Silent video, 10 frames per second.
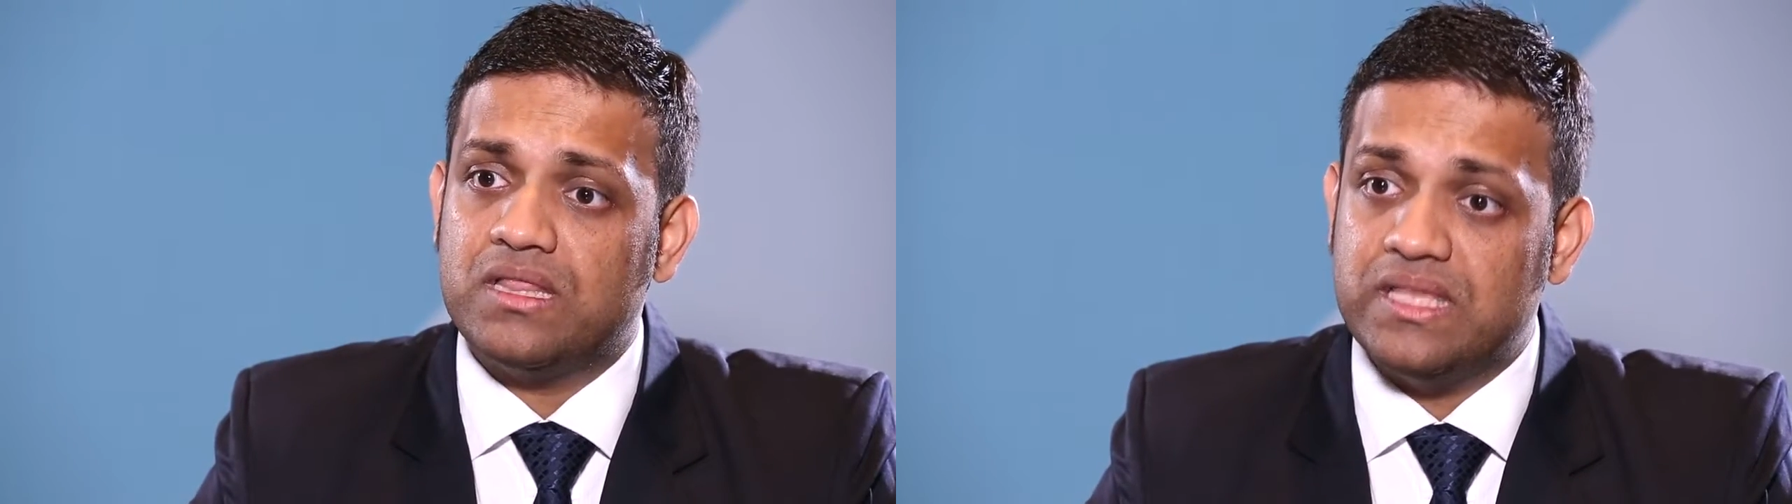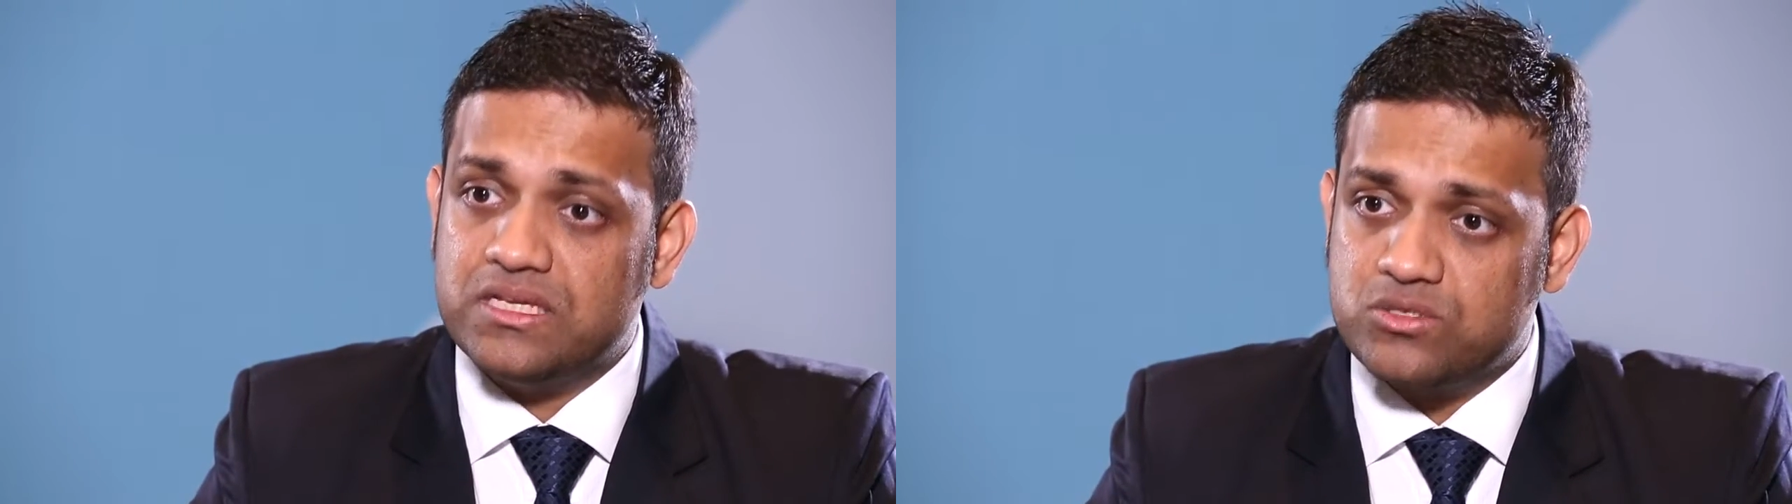
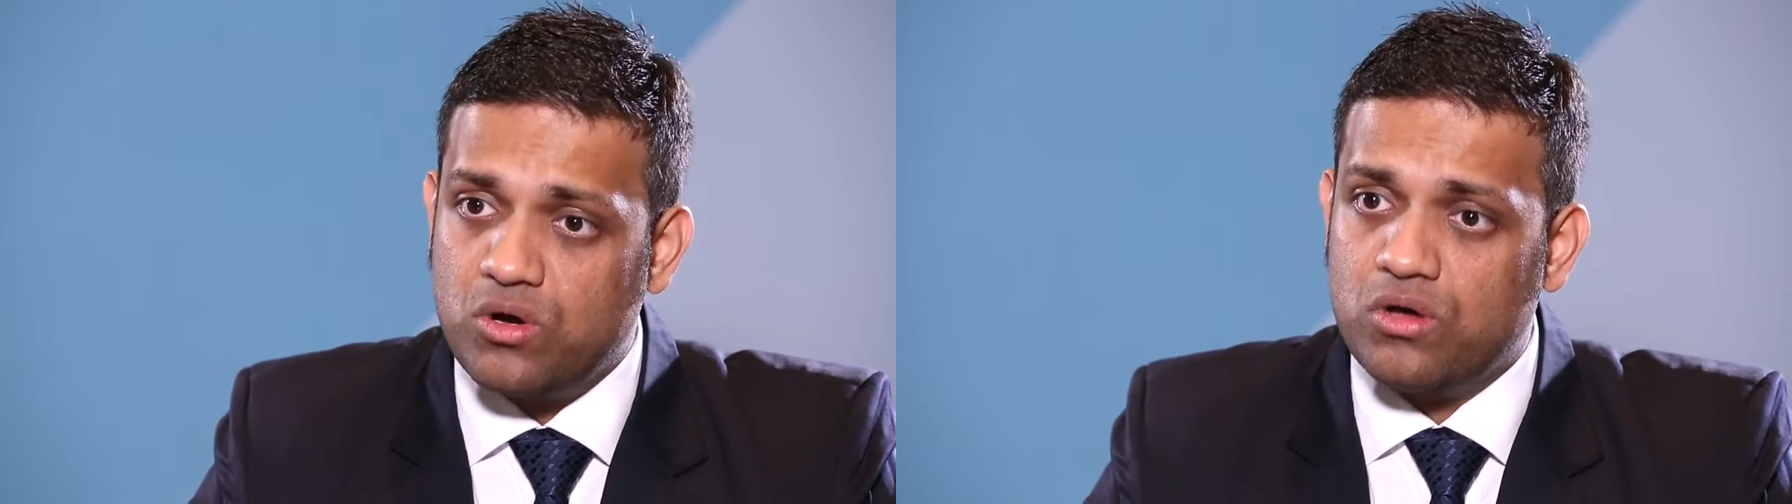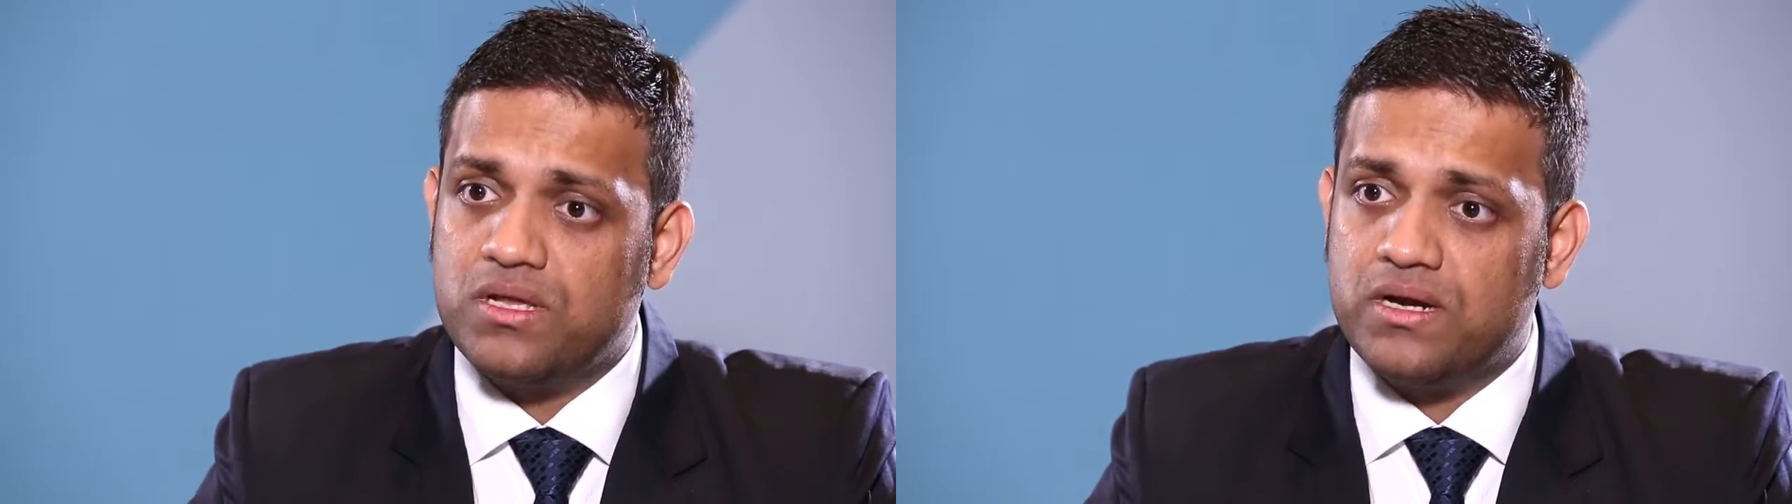they
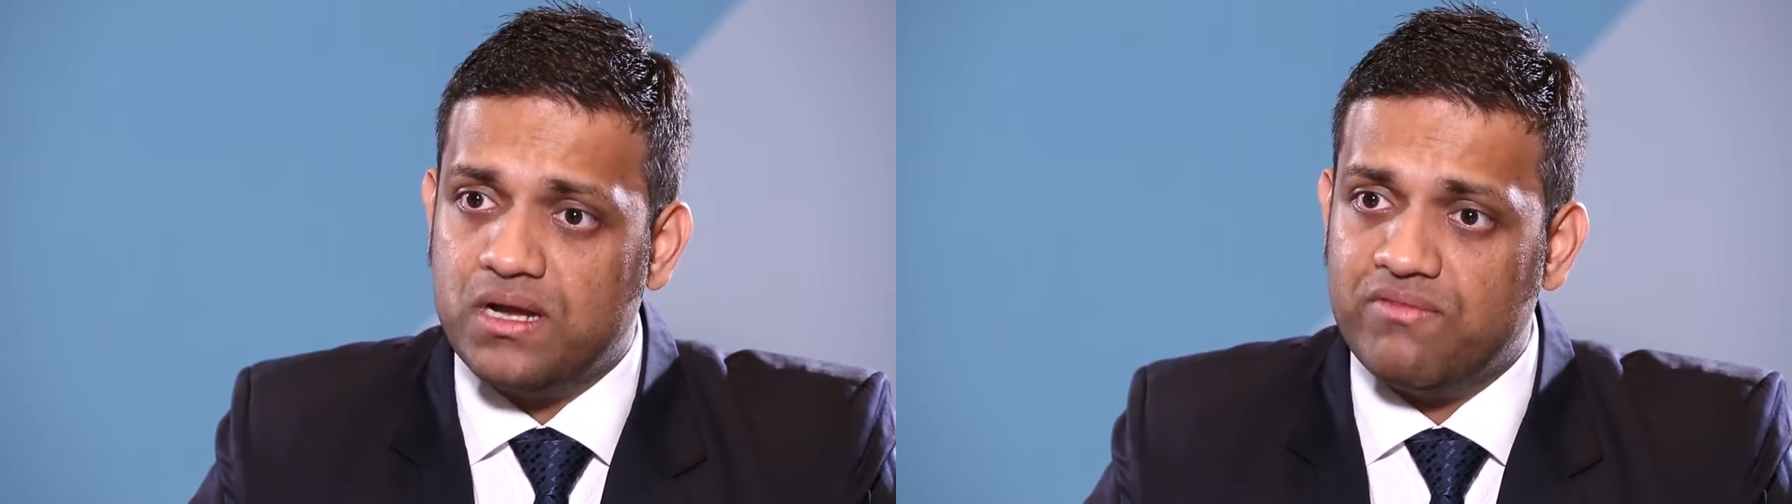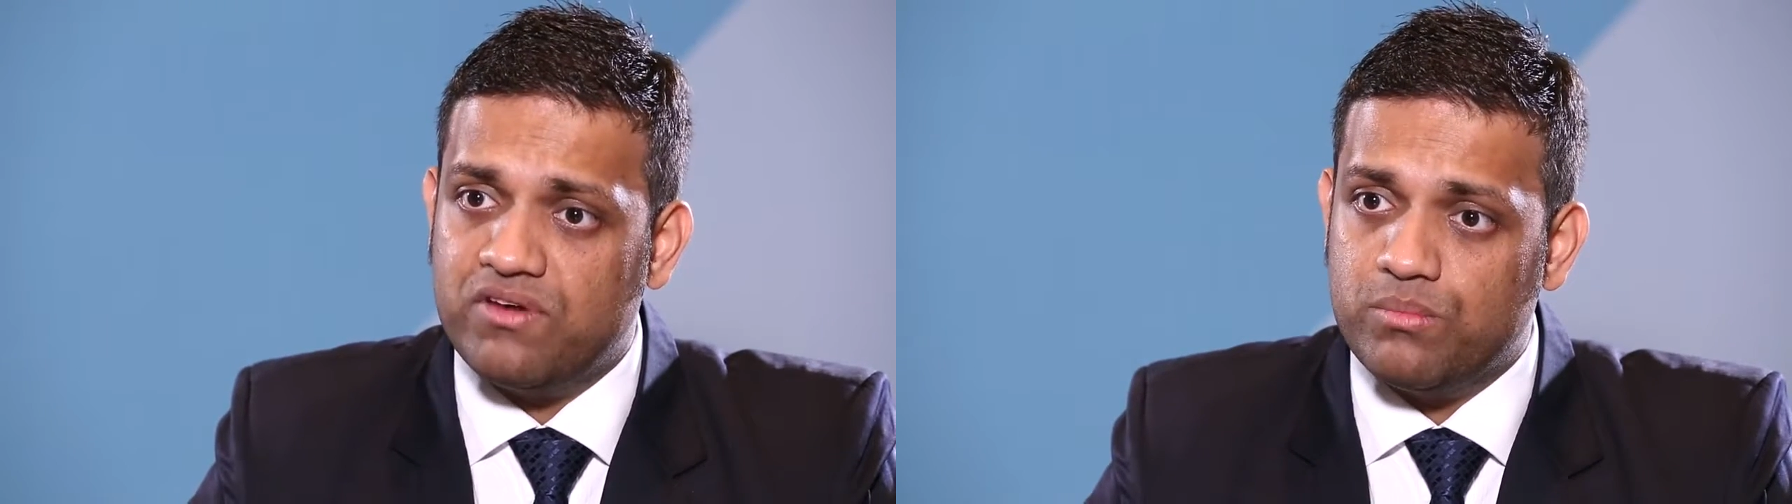saw the
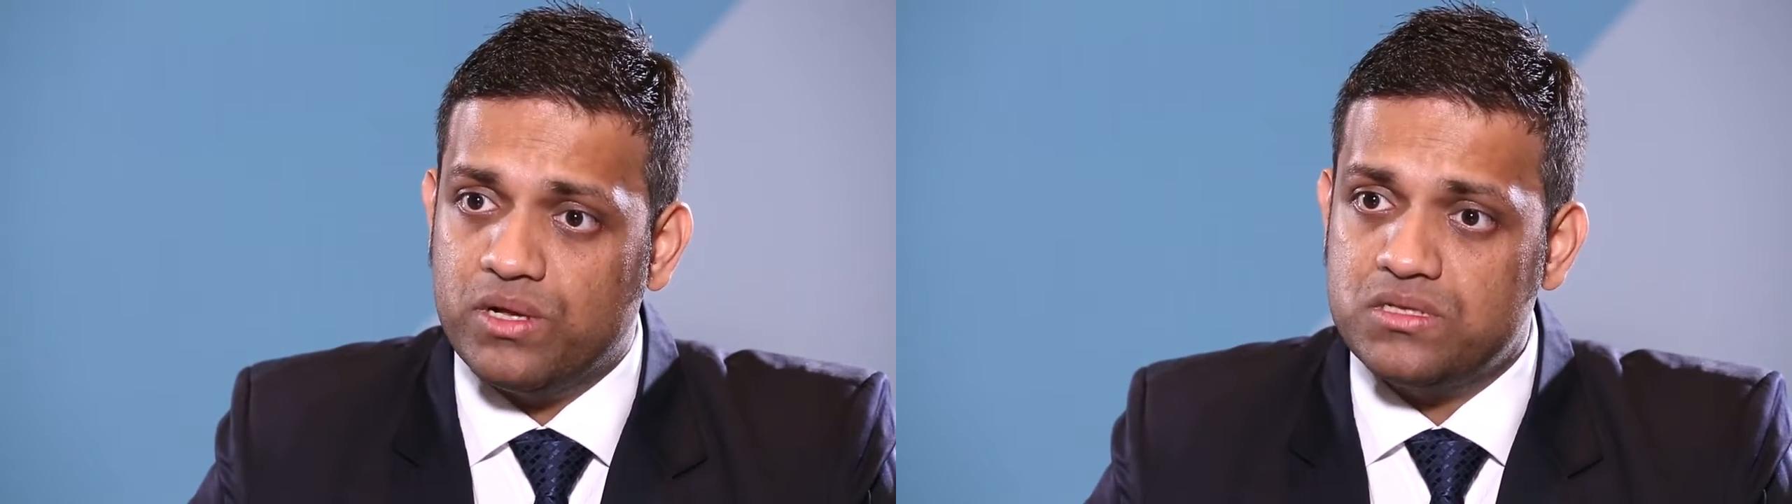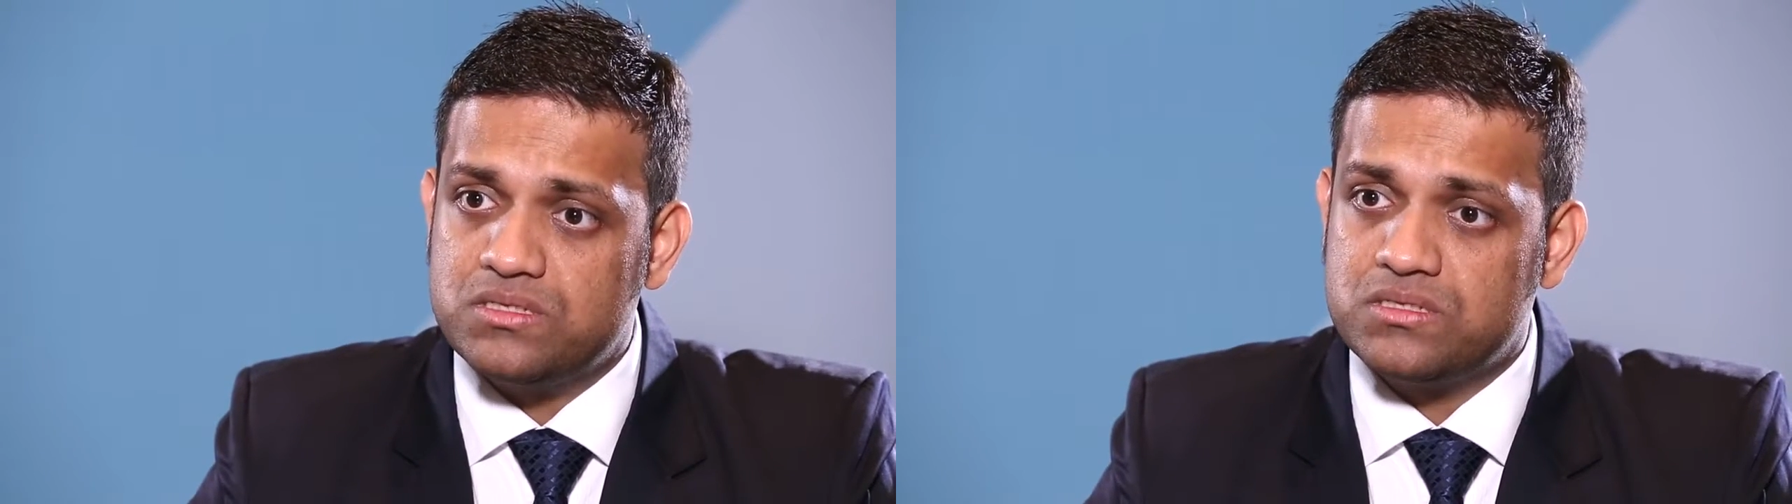
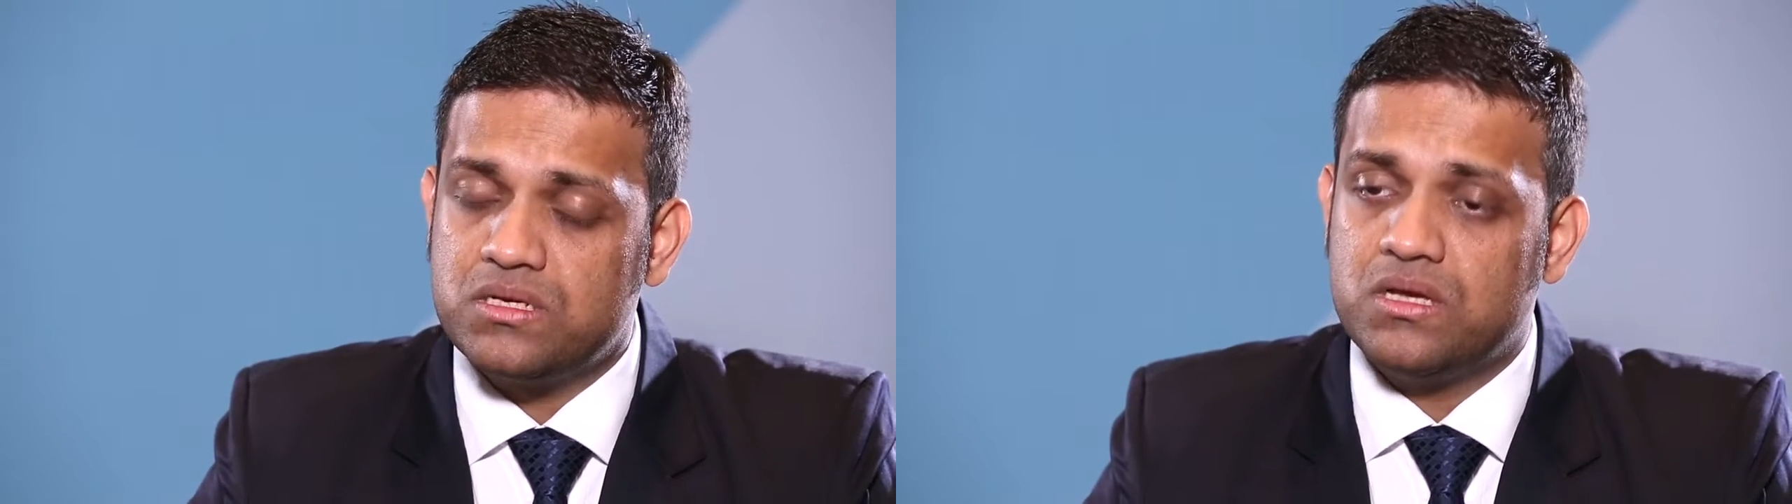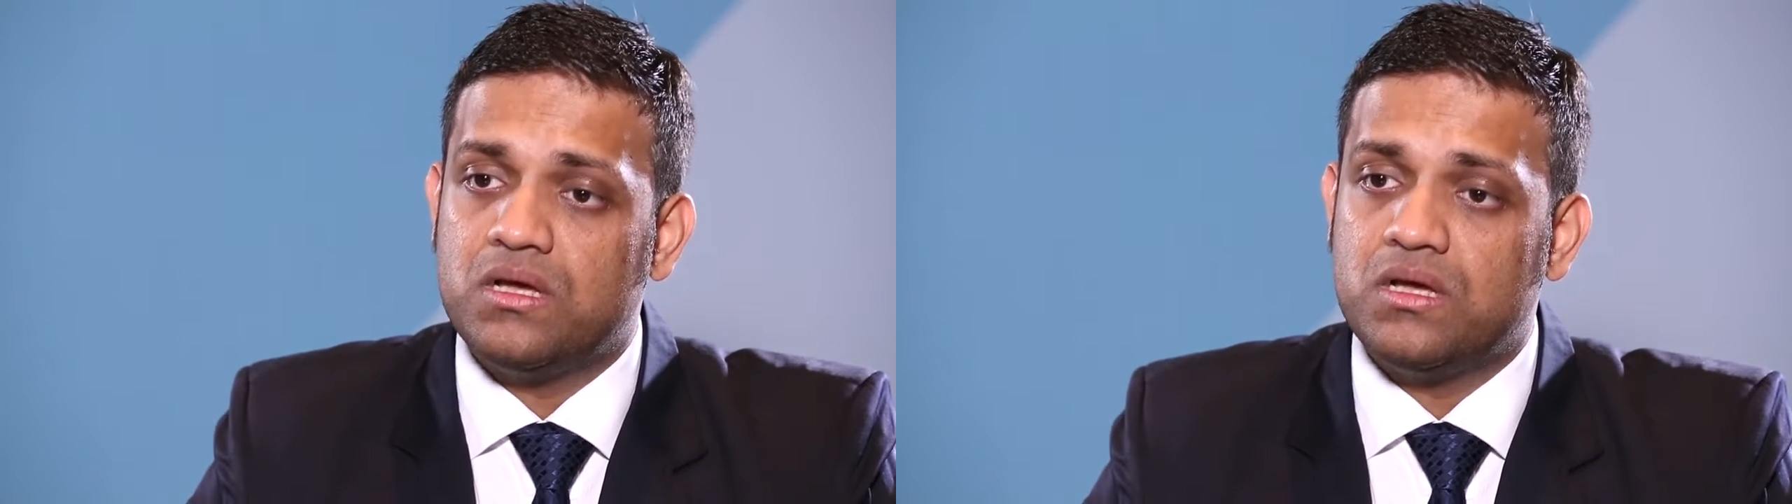deliverables